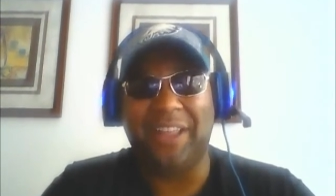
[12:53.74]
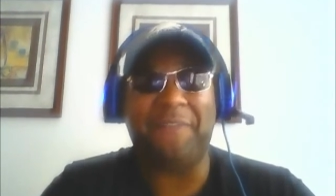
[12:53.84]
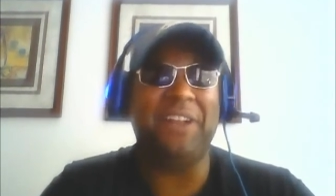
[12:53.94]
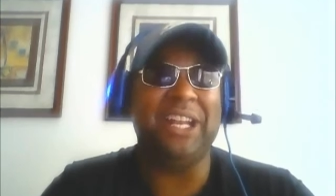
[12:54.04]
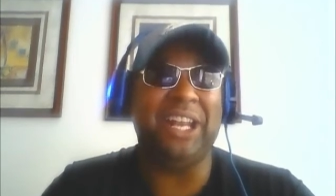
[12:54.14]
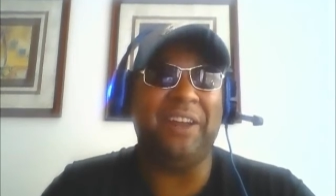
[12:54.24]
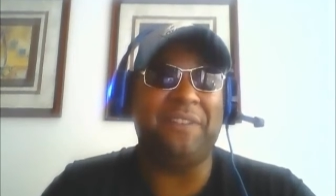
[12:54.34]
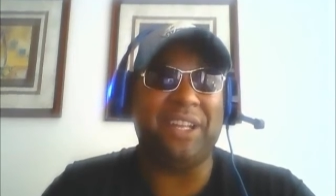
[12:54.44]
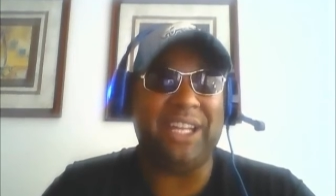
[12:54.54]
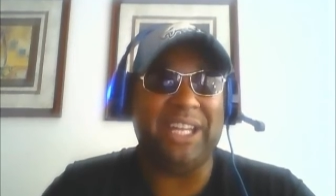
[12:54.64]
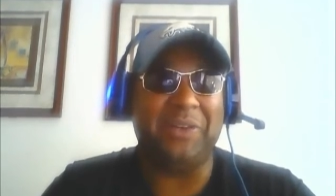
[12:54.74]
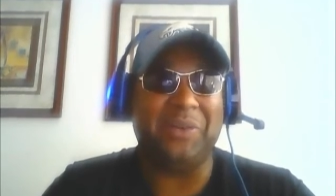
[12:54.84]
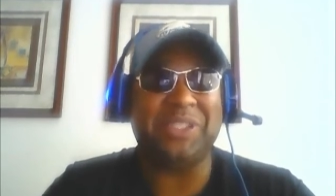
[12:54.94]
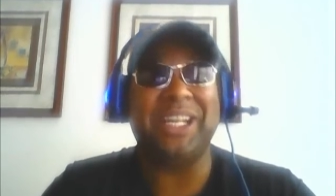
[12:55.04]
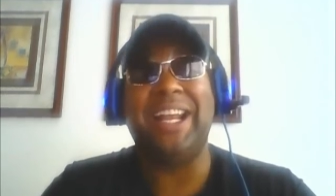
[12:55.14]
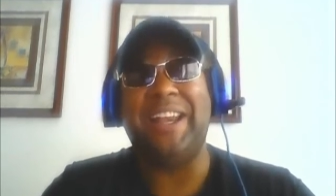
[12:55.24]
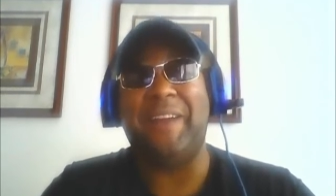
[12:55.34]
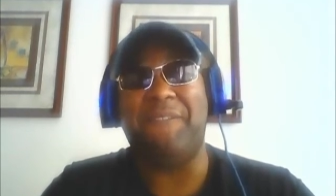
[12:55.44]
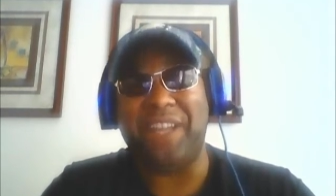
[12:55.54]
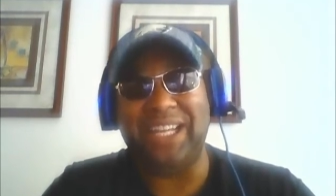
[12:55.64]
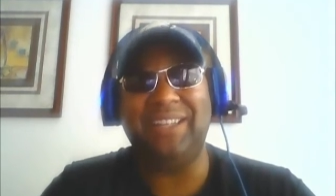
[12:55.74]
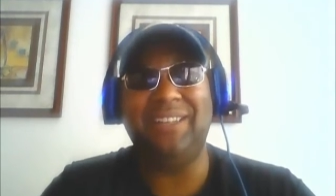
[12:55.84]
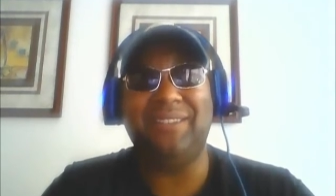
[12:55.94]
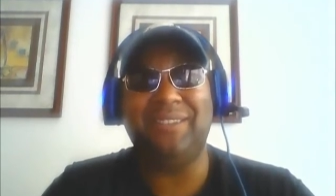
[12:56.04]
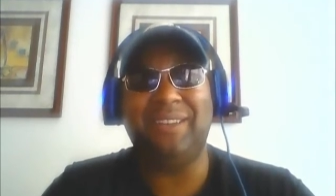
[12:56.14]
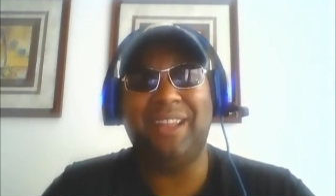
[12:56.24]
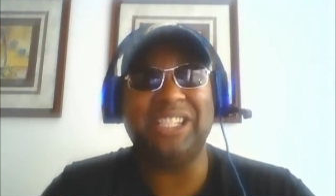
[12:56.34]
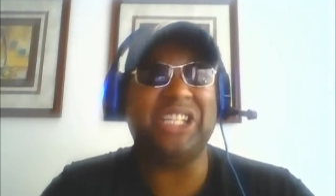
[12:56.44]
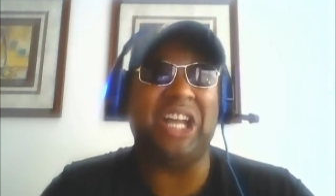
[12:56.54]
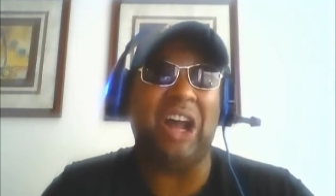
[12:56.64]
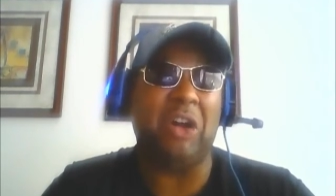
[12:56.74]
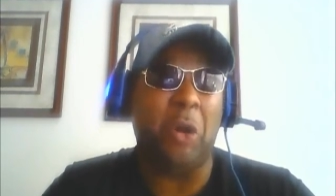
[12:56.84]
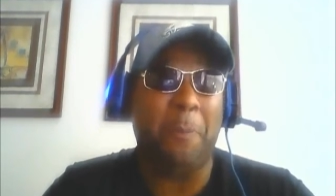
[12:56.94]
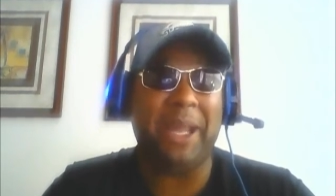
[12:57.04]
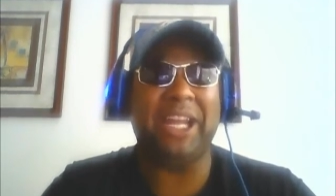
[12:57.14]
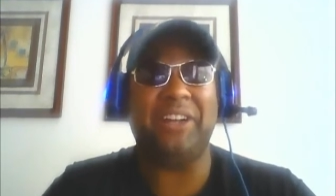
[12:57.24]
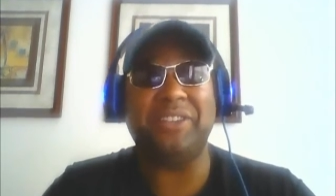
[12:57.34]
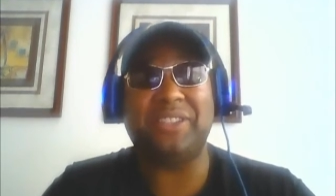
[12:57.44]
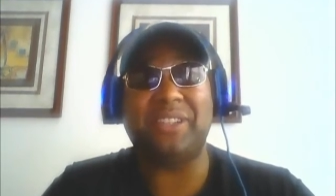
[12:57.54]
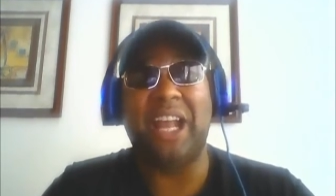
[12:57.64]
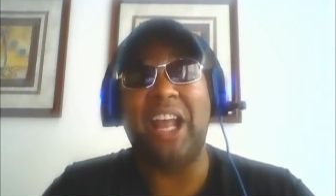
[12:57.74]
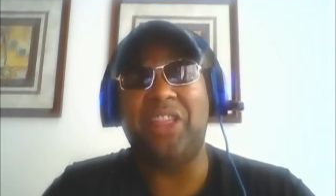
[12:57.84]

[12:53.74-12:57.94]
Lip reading: the Philadelphia Eagles defeating the Chicago Bears